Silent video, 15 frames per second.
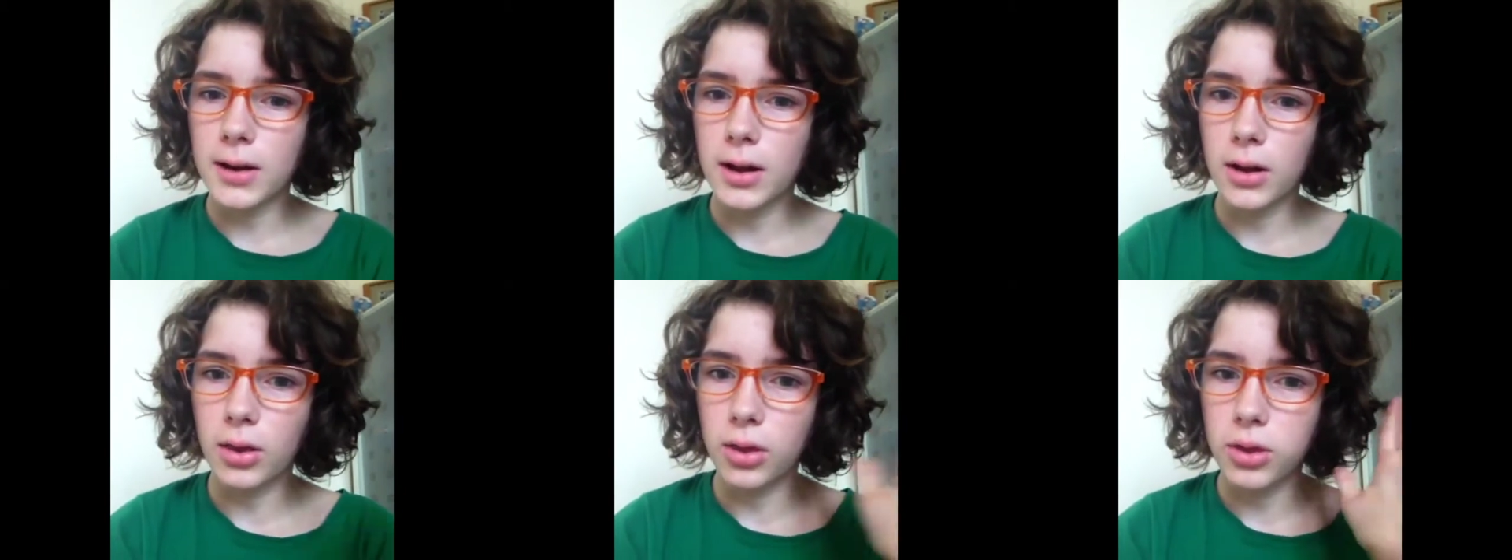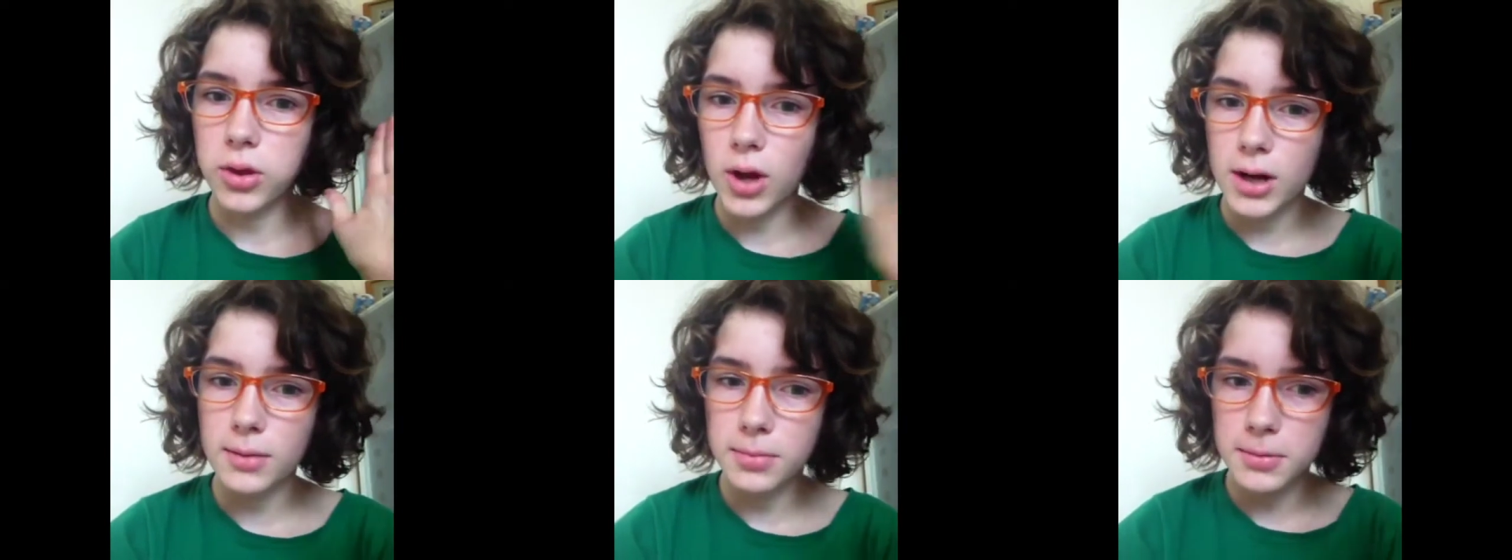A
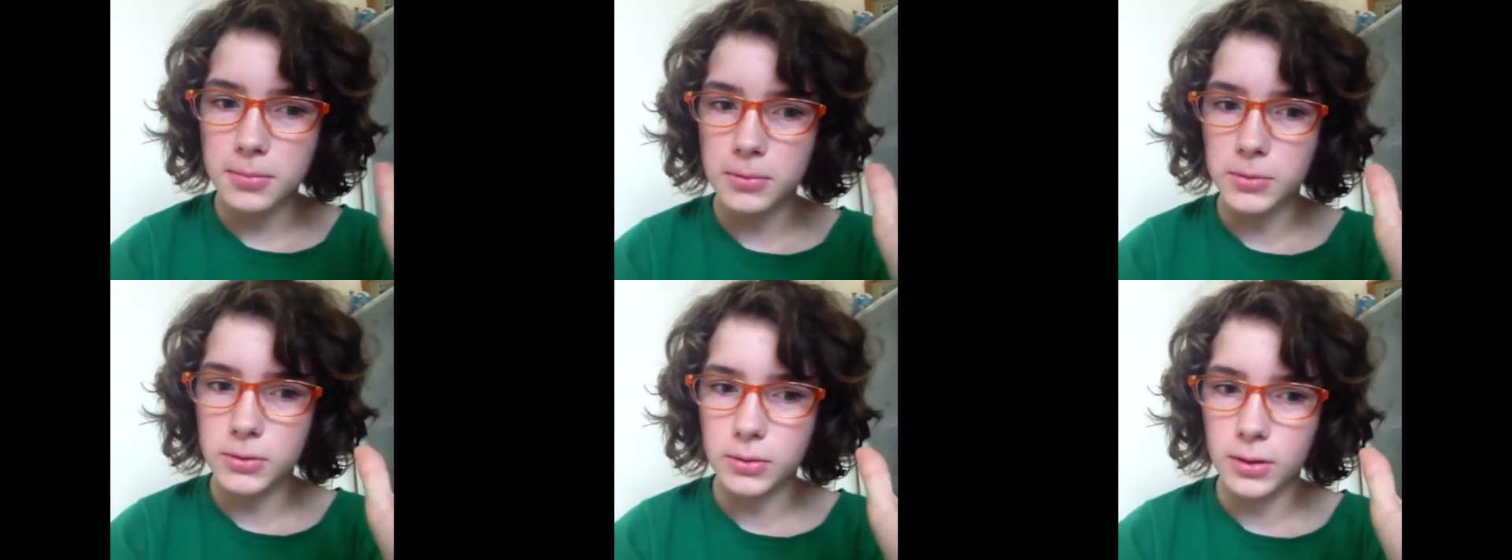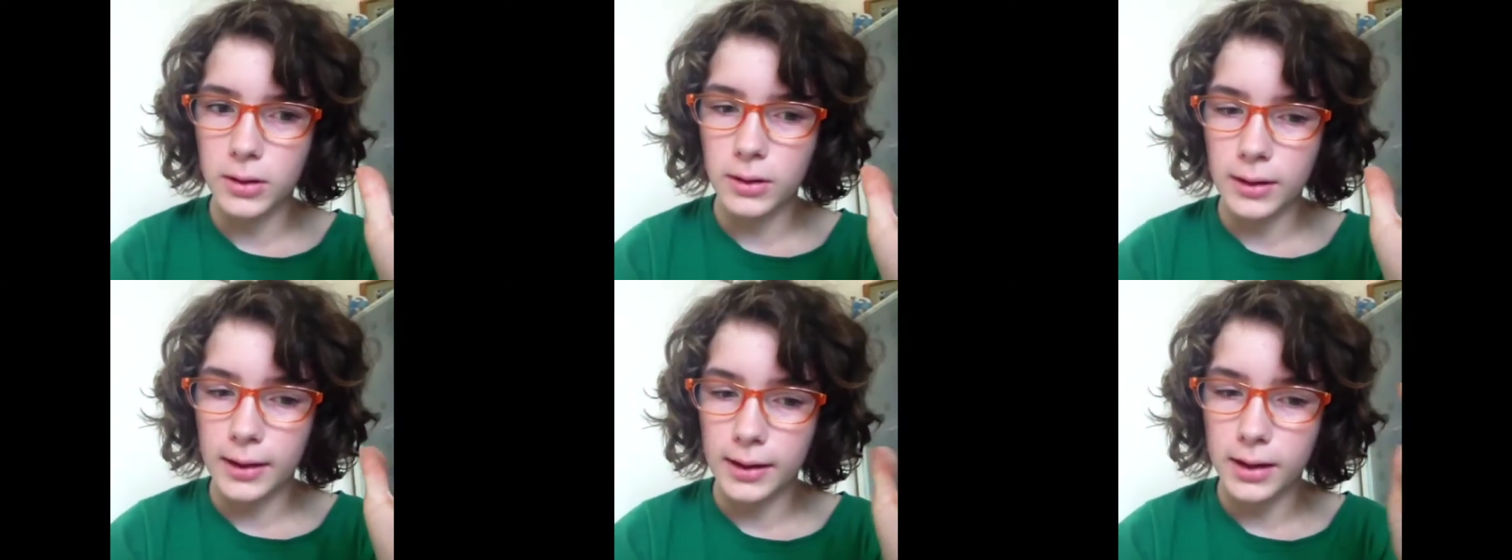lot of people do it,
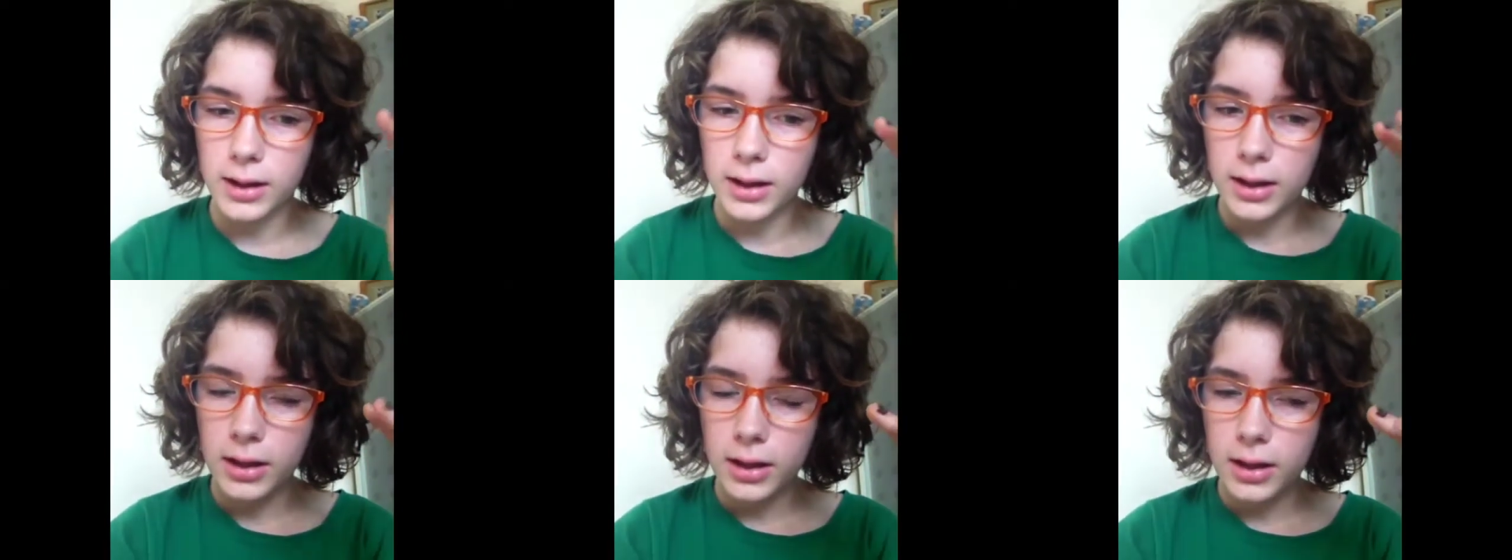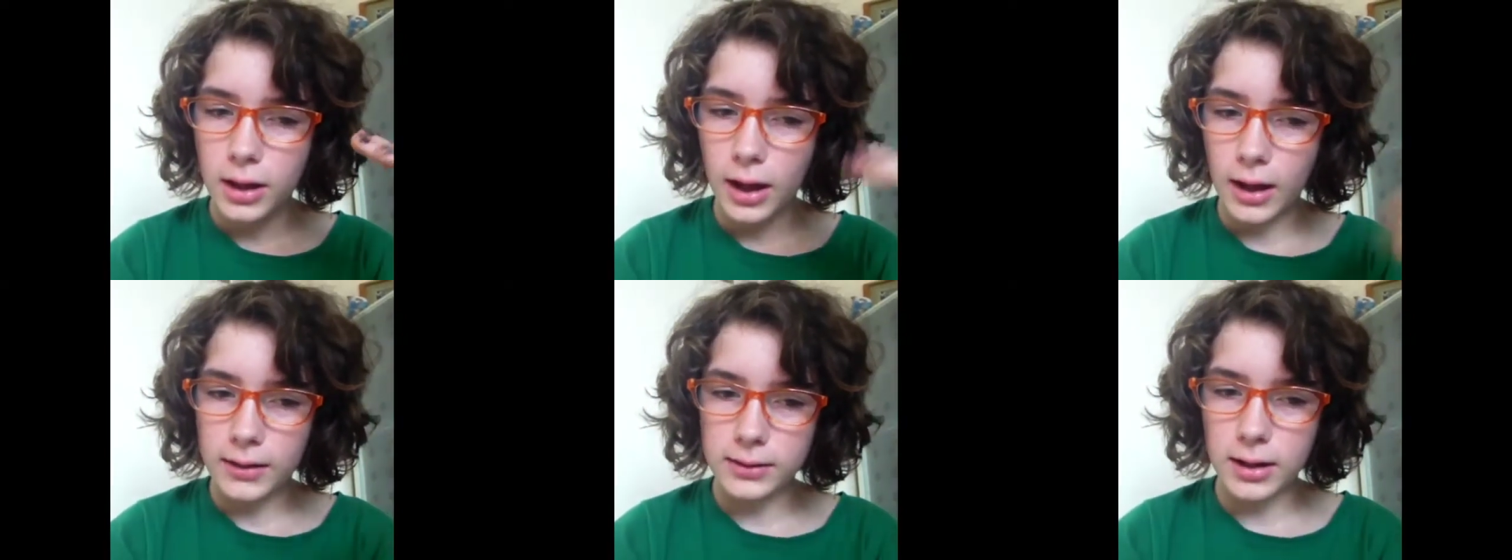like
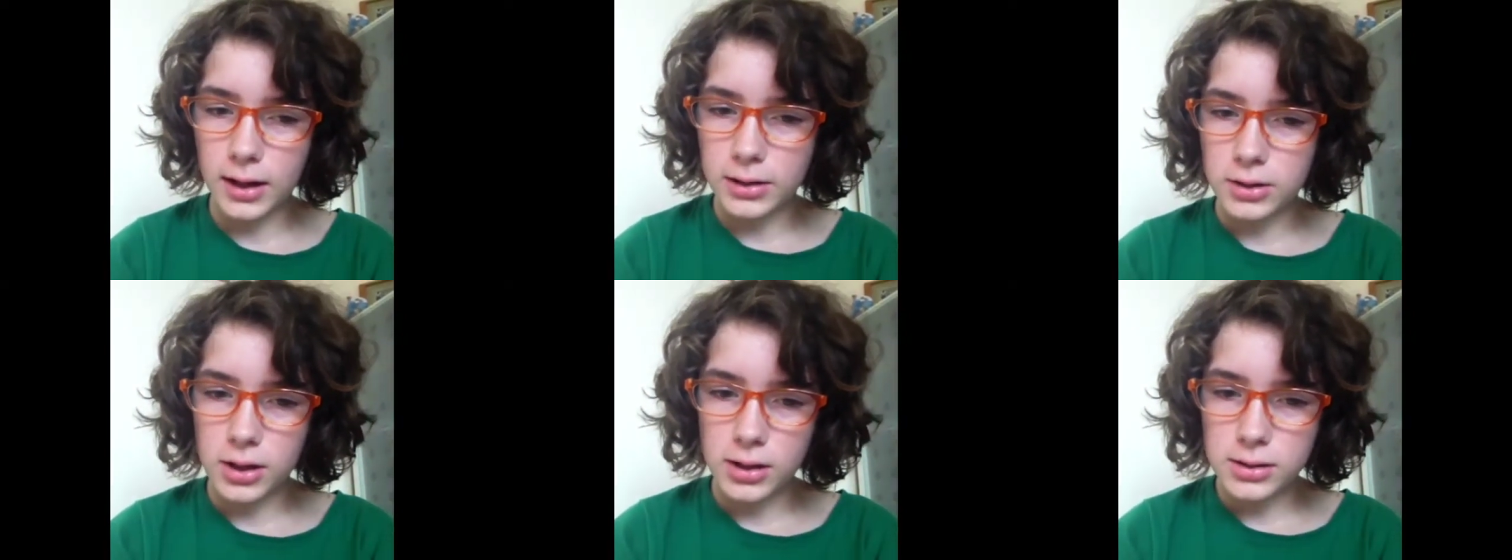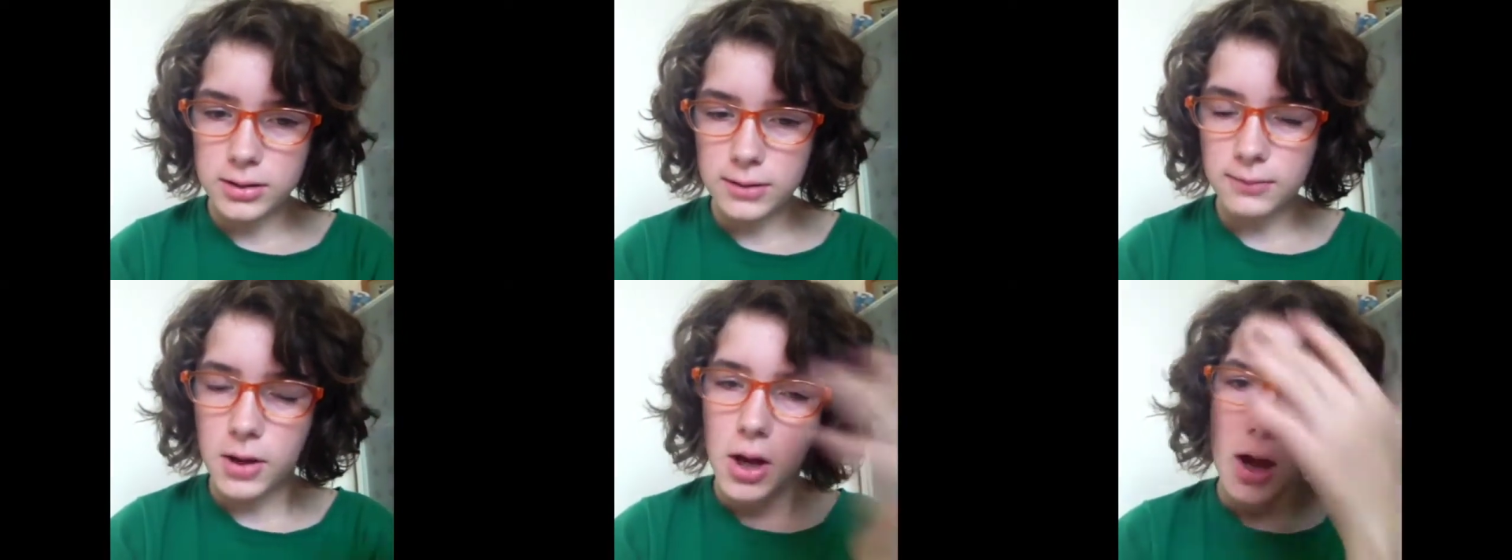Ask IJ and
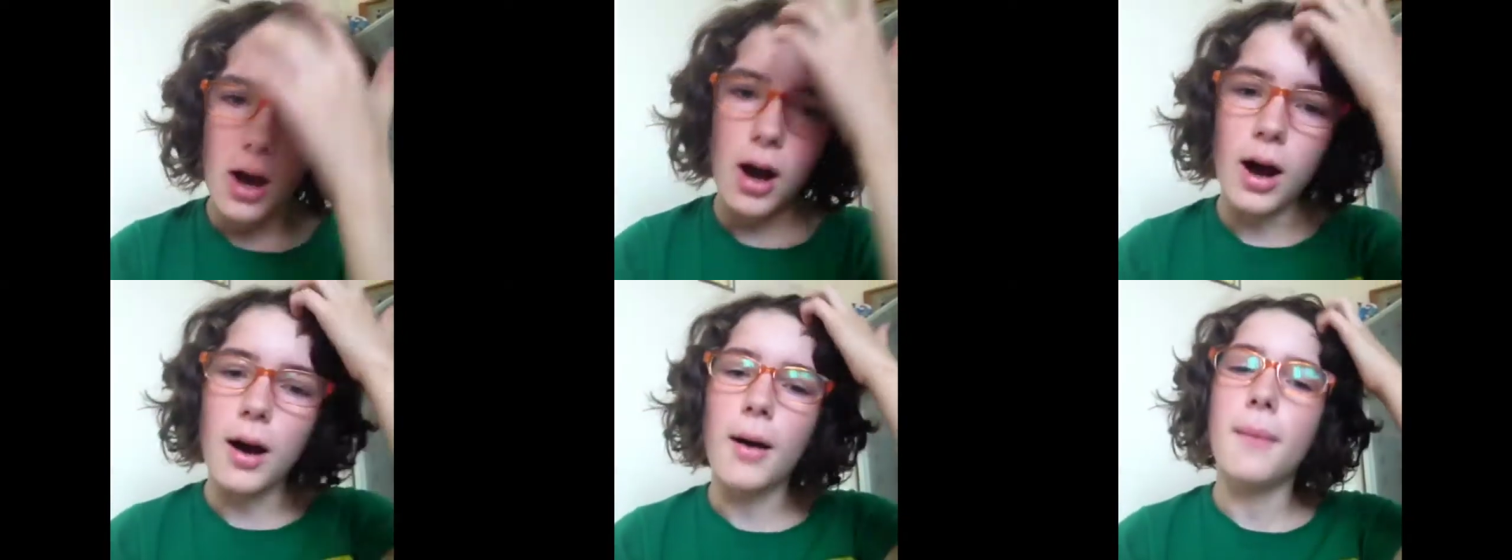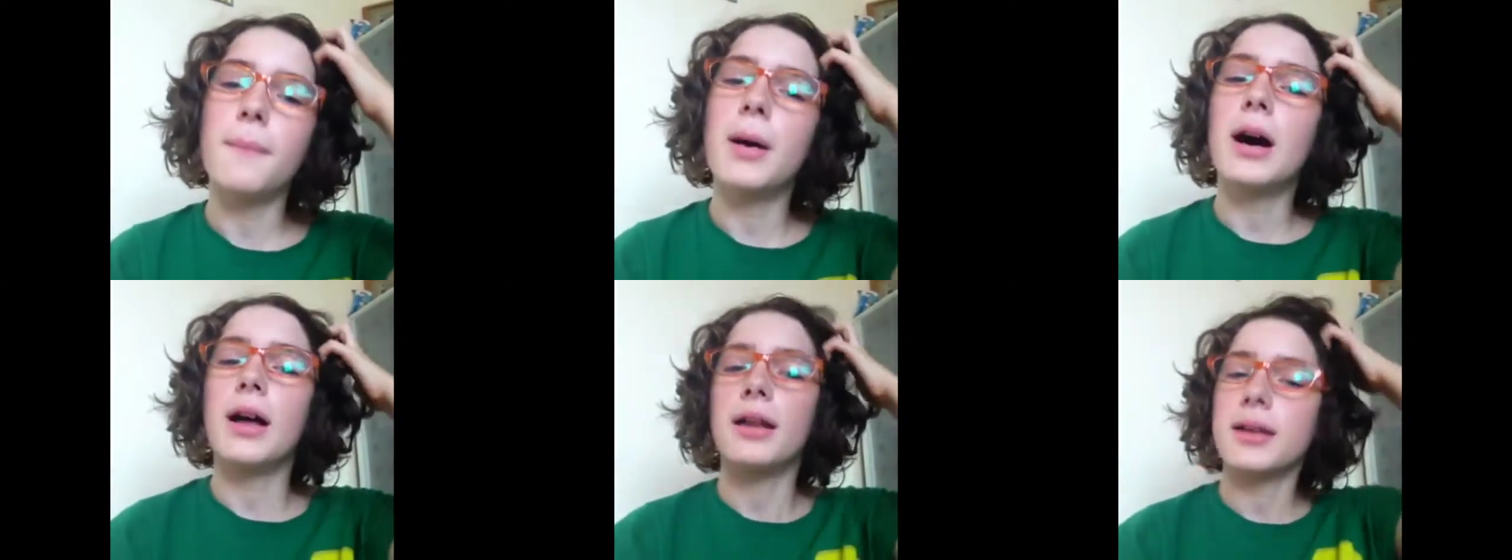stuff.
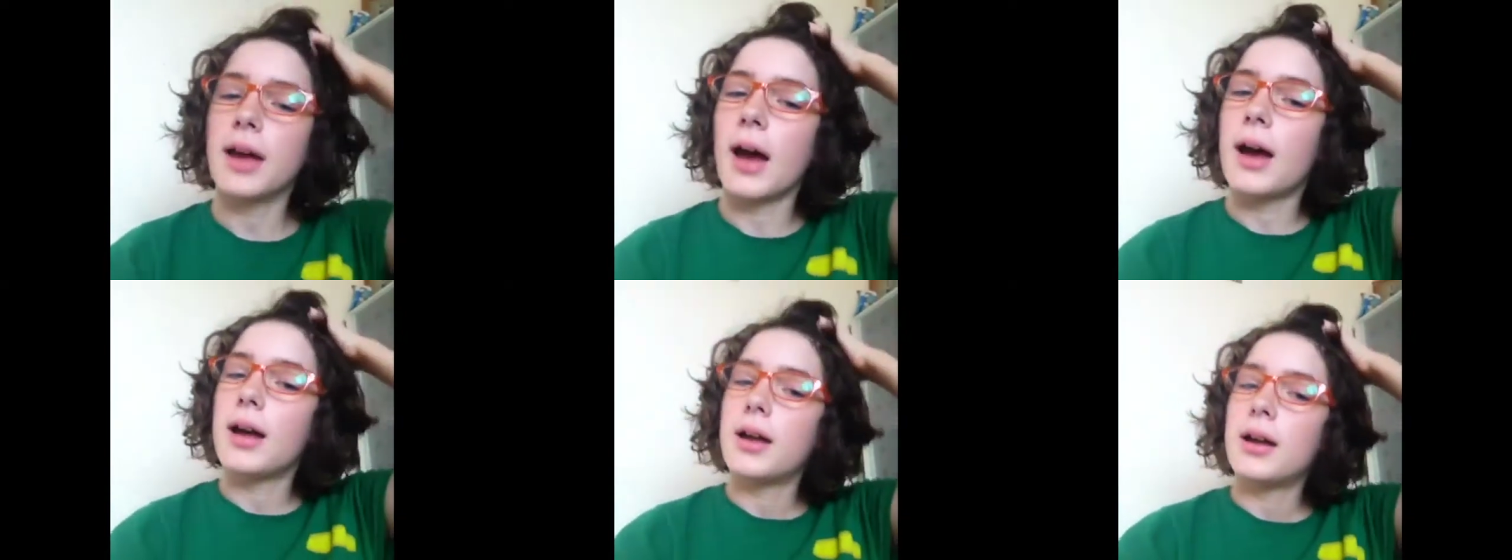But yeah.